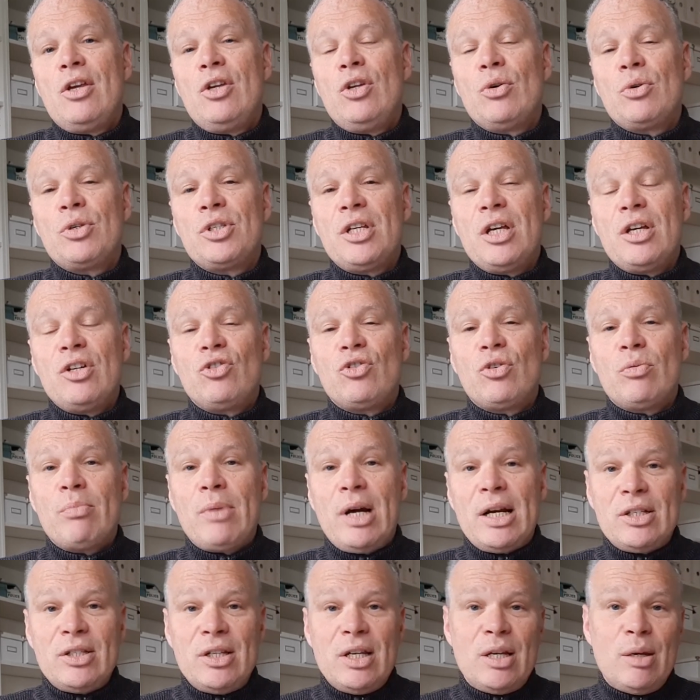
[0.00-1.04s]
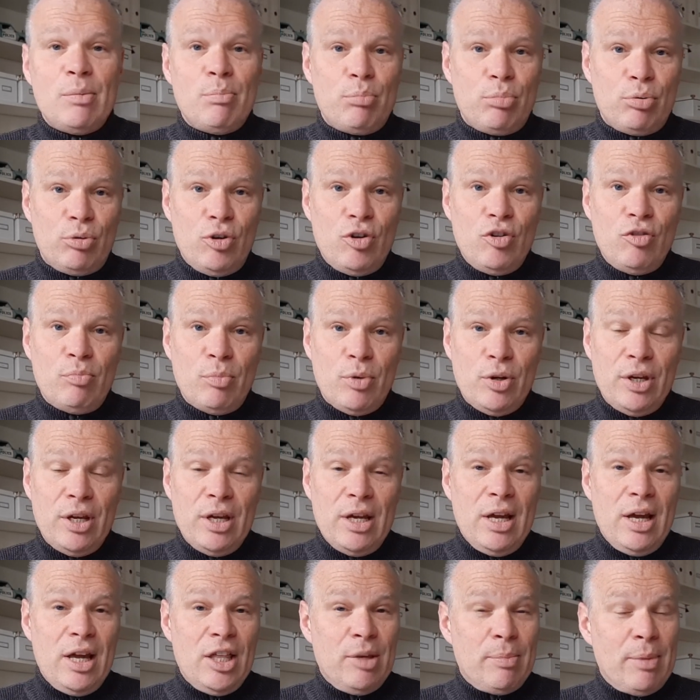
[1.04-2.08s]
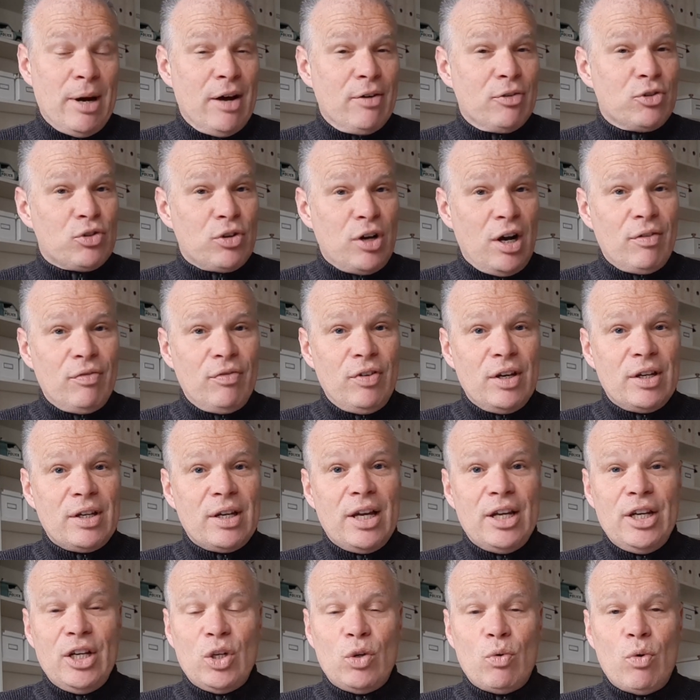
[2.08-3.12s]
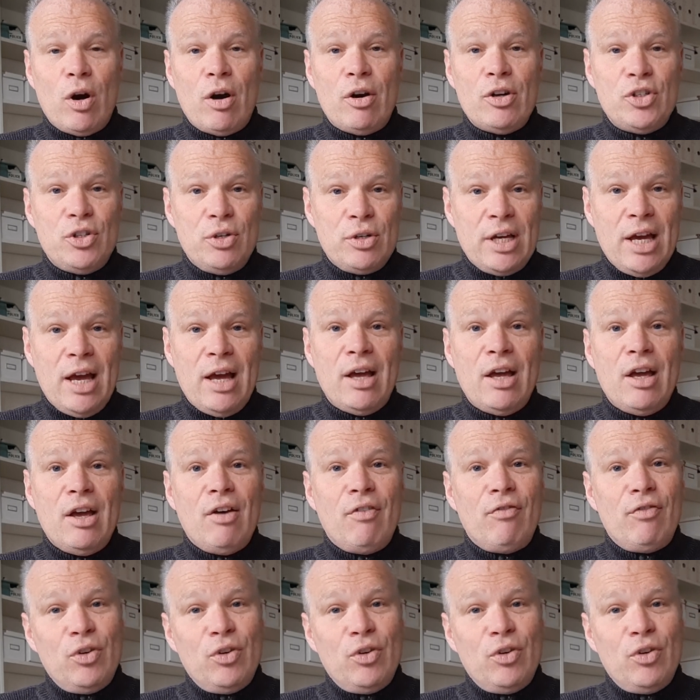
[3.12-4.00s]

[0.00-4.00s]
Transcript: you'll see a dramatic improvement in the amount of traffic and inquiries you get